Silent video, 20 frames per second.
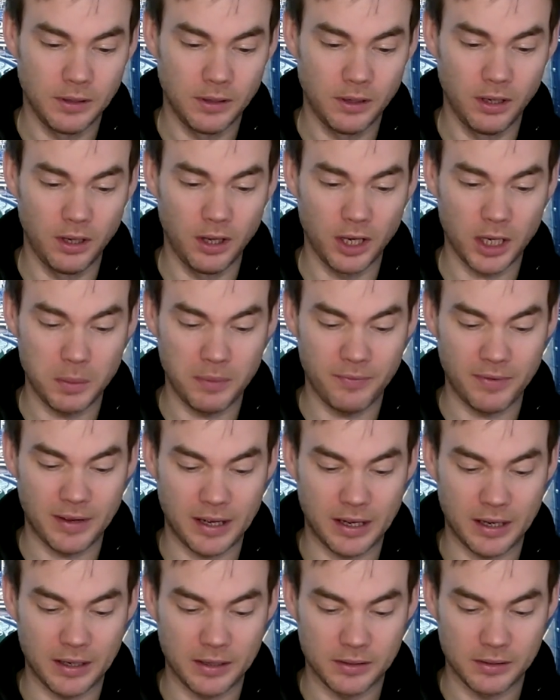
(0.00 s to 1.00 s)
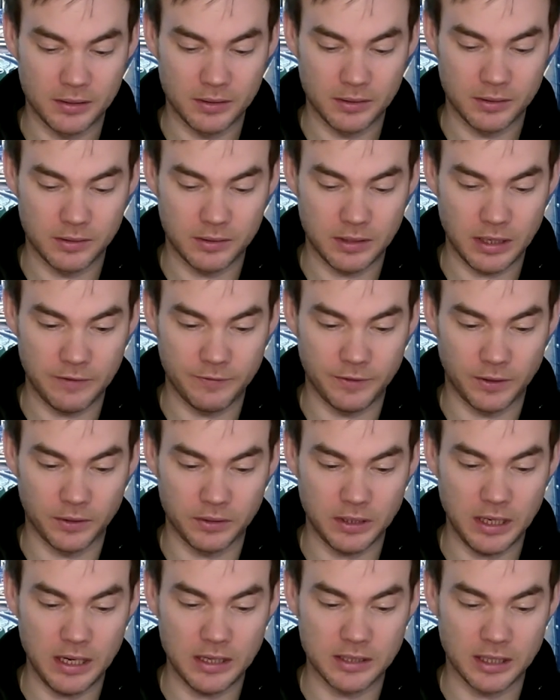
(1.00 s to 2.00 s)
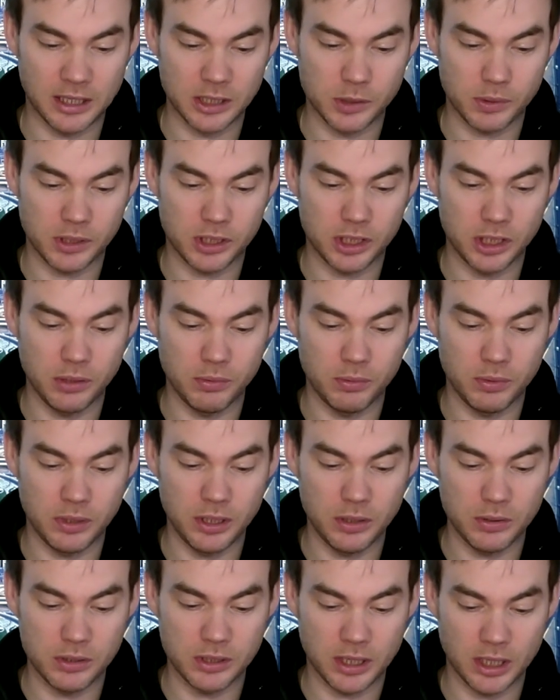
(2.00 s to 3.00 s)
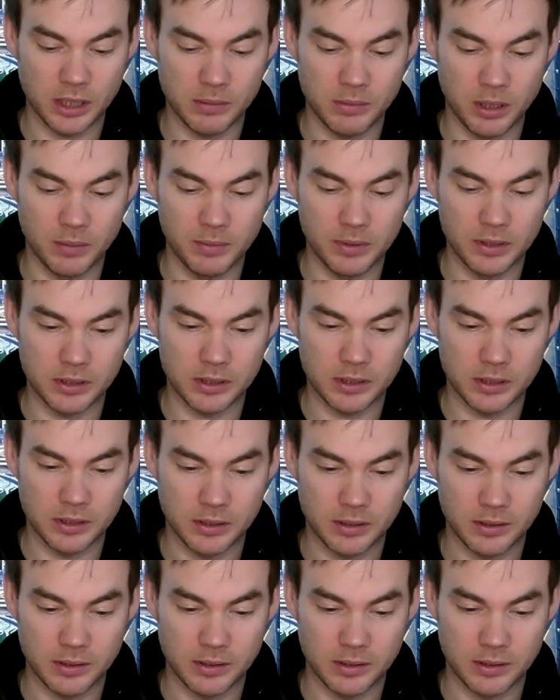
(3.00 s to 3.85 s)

log in with our default details, which we're using at the moment.